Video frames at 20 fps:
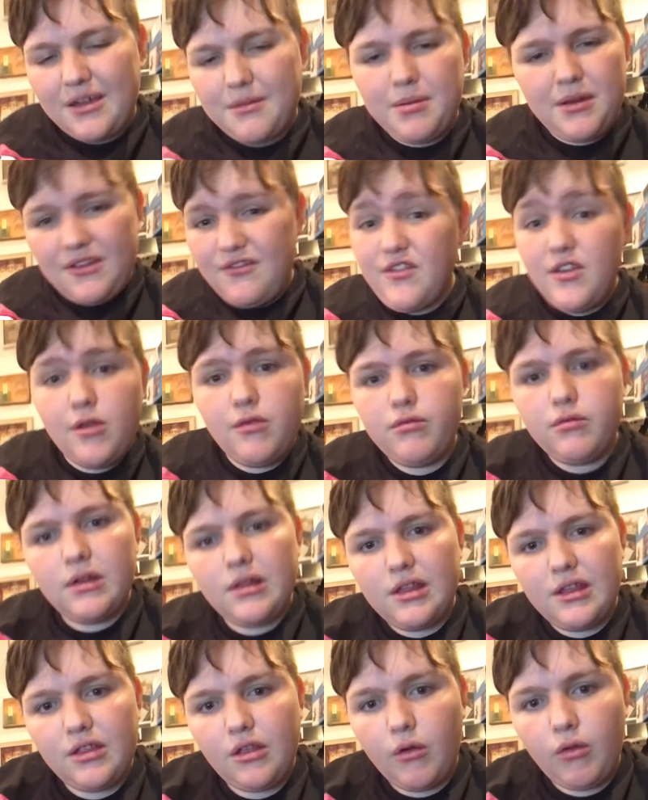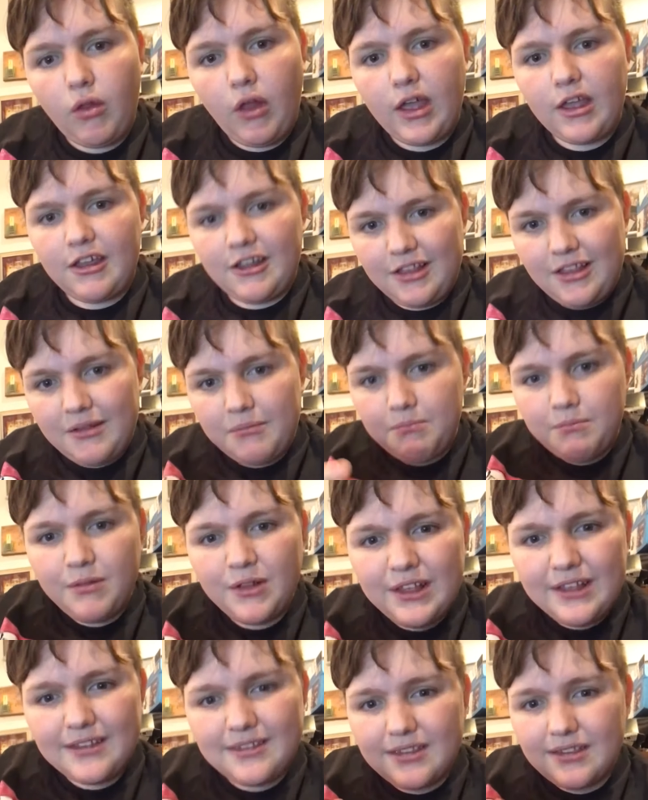But if you really don't like it, then
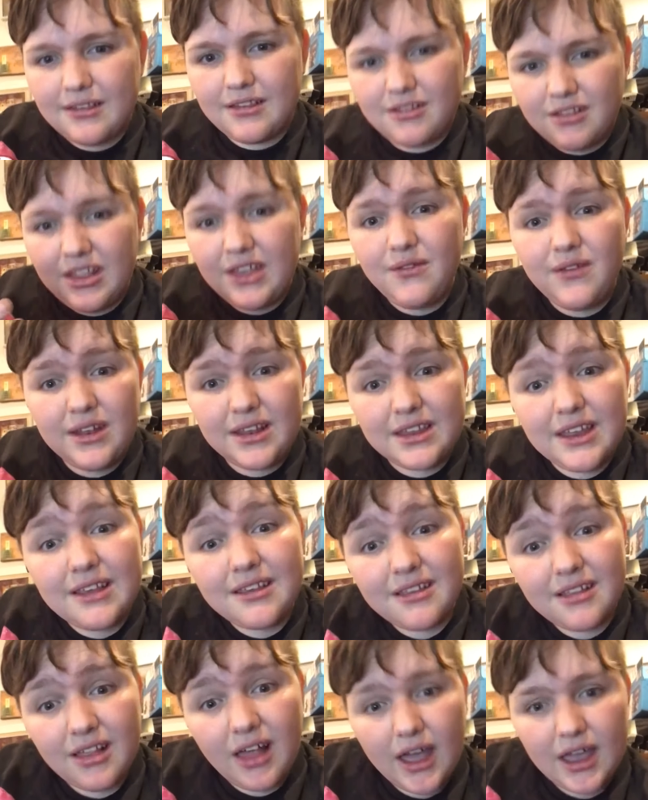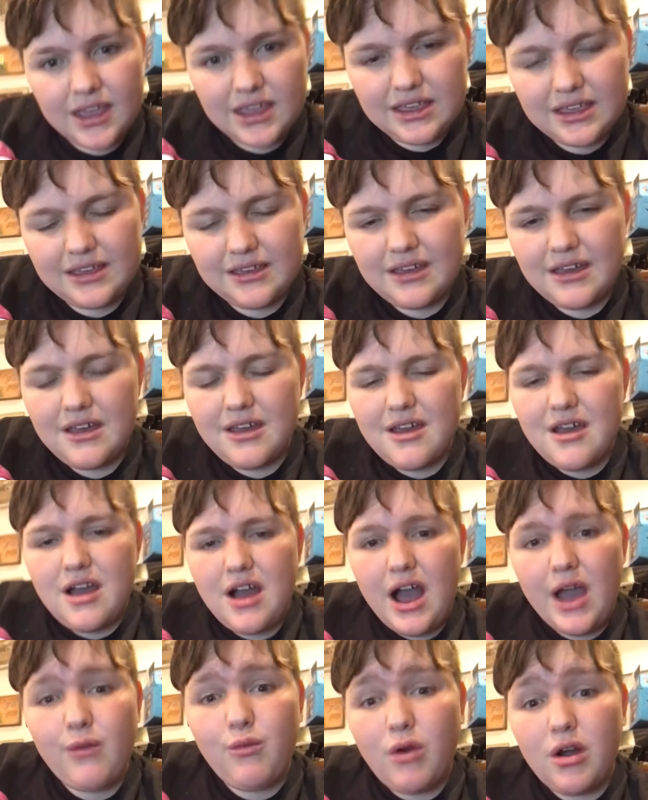please leave a dislike.
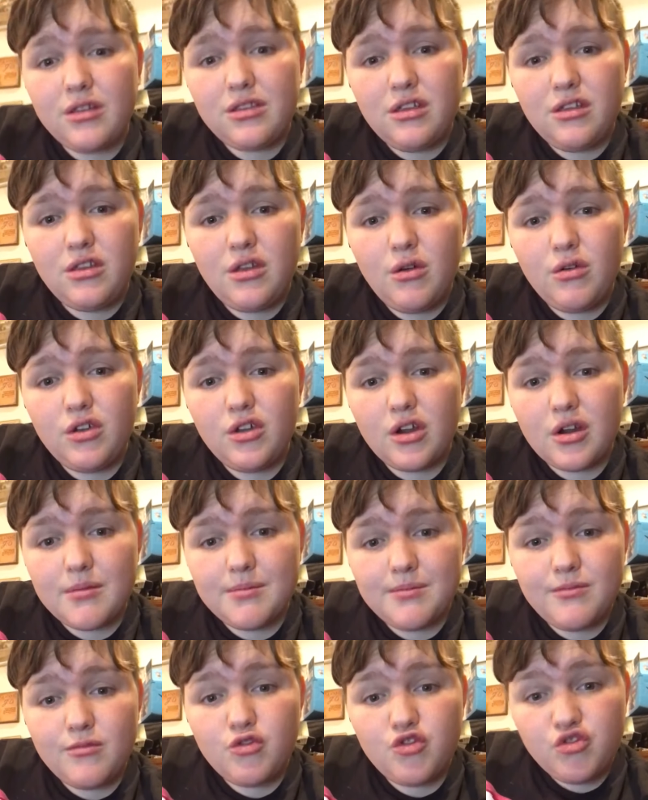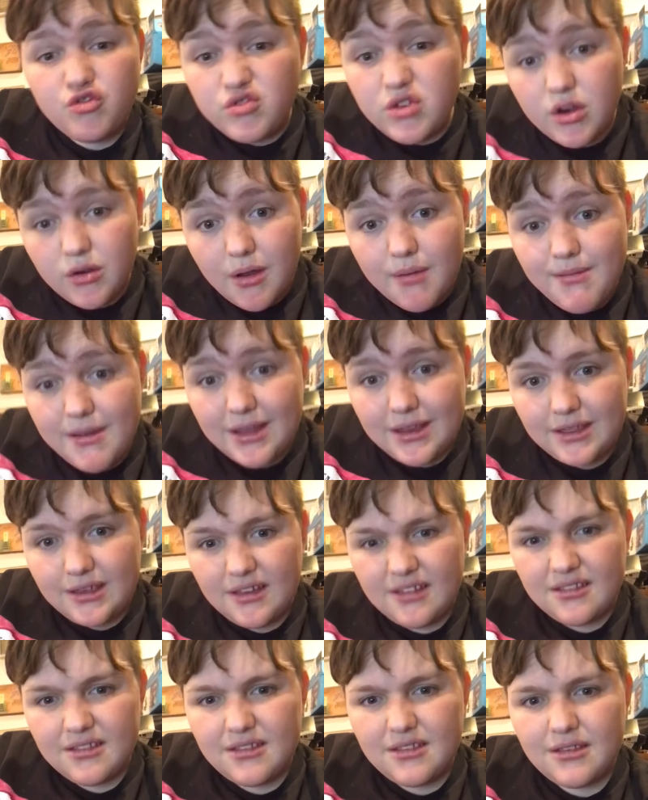I want to know your true
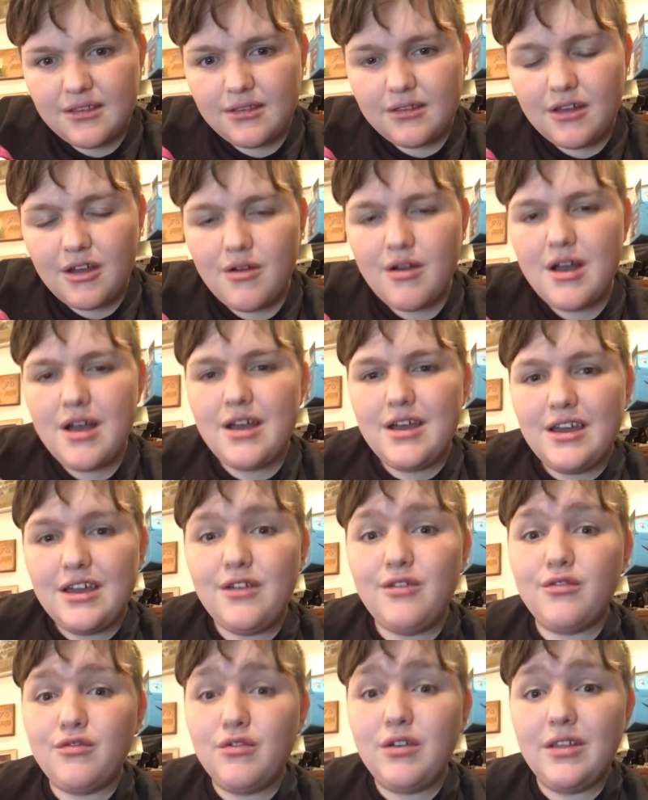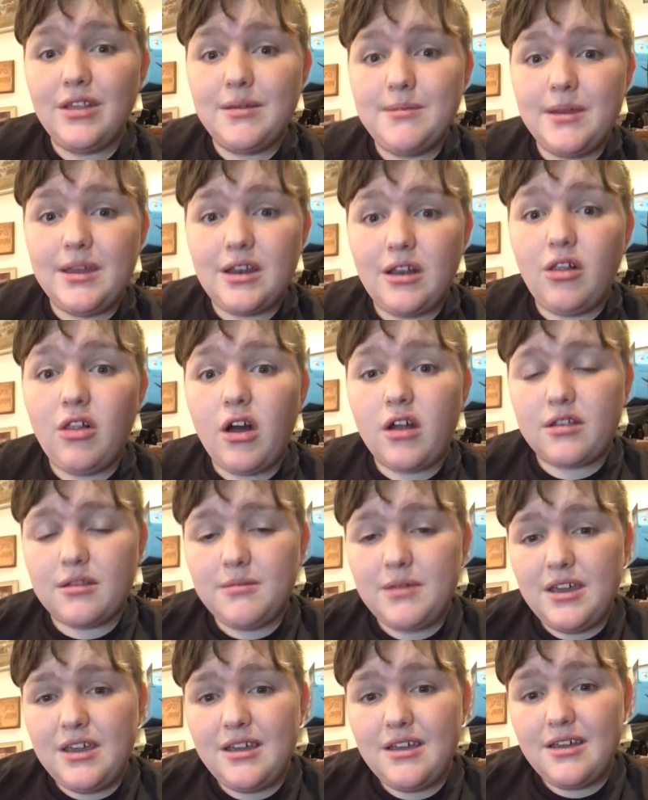opinions, so it would really mean a lot to
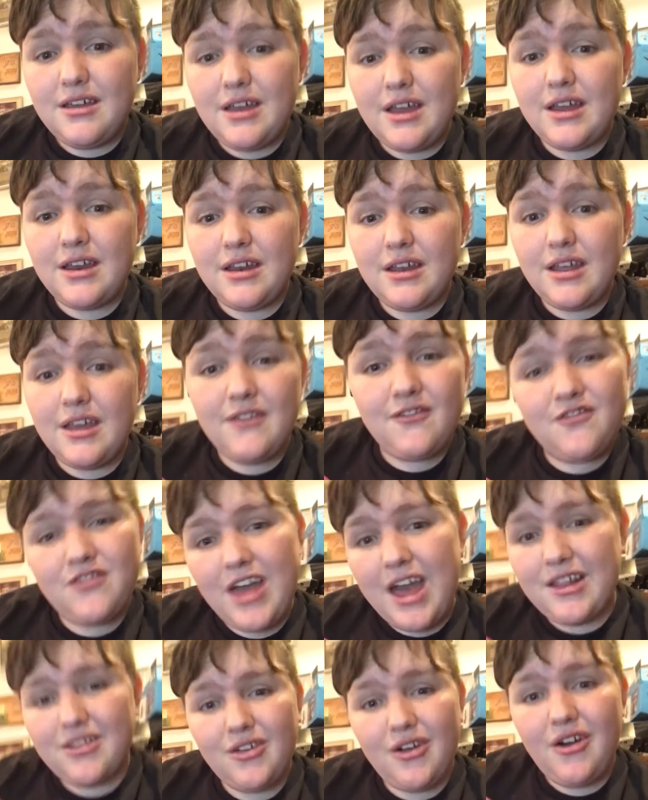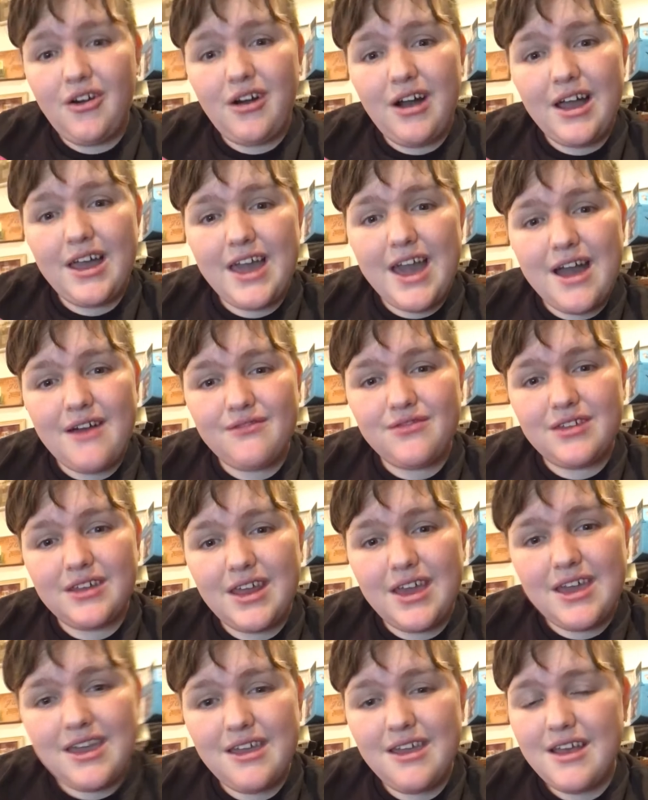me. And if that's all I have
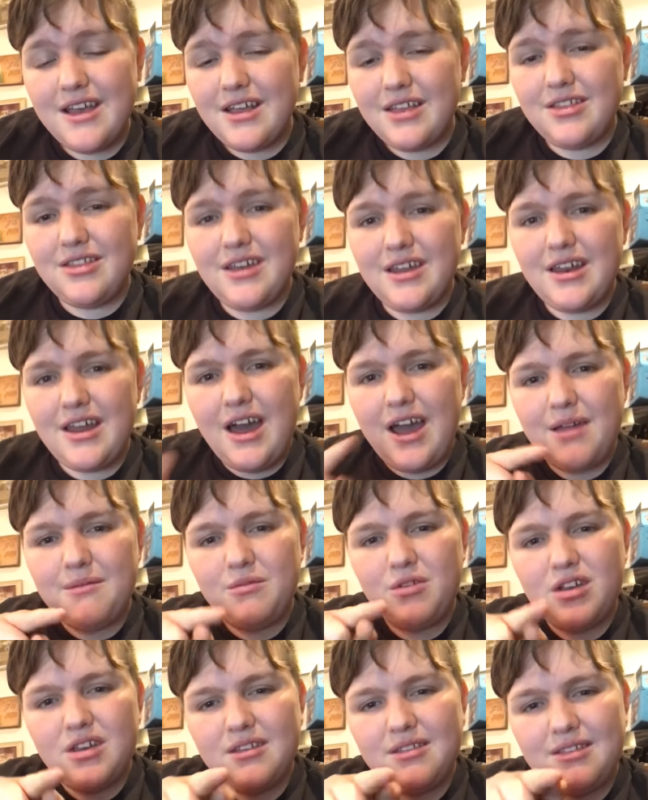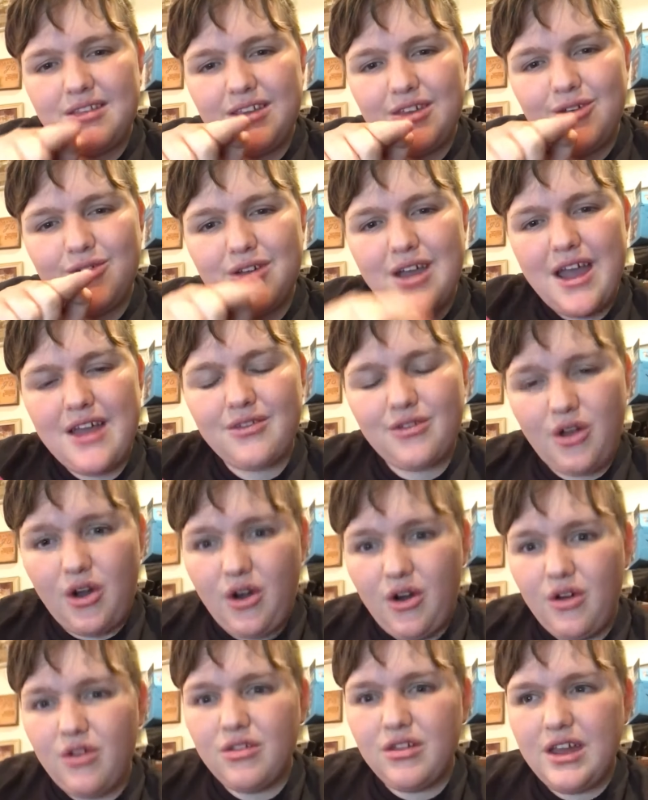today, then I'm gonna see you guys
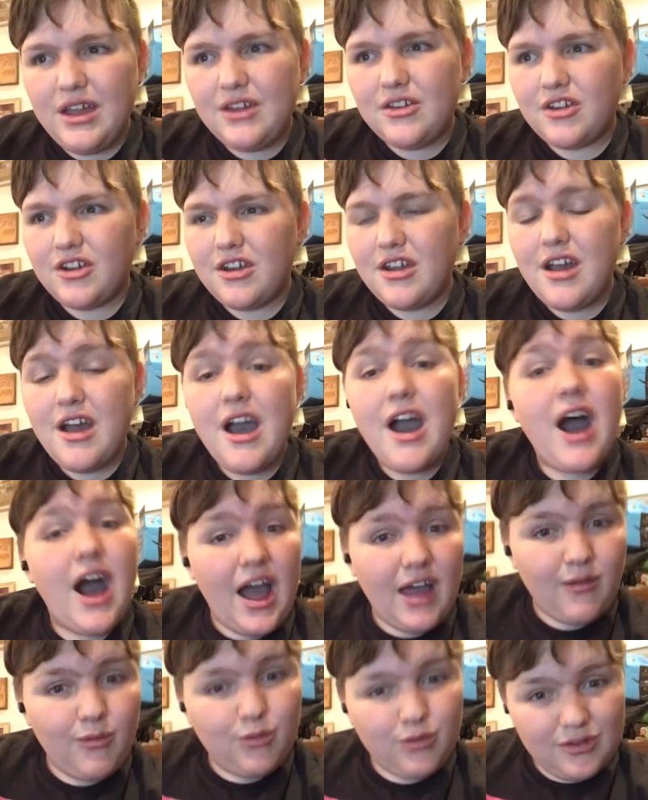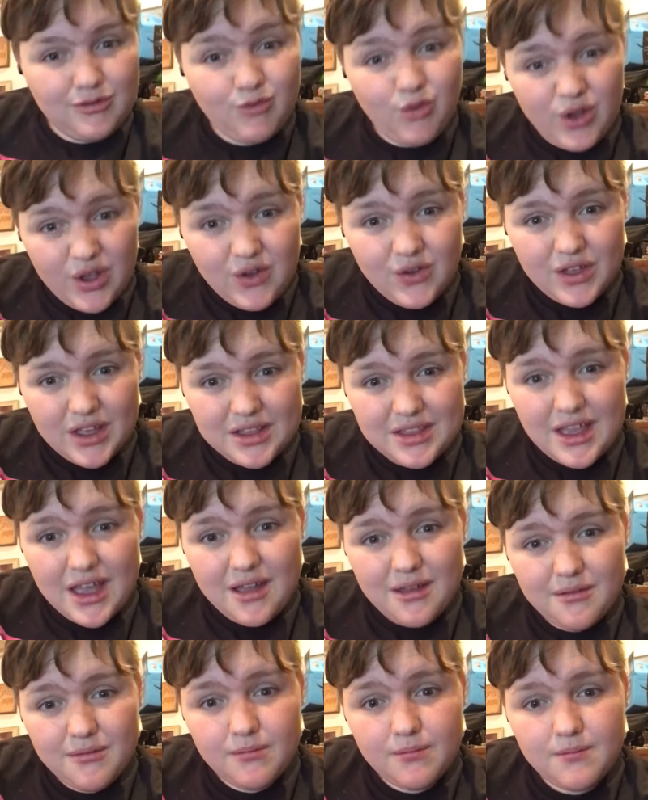all later. I will get that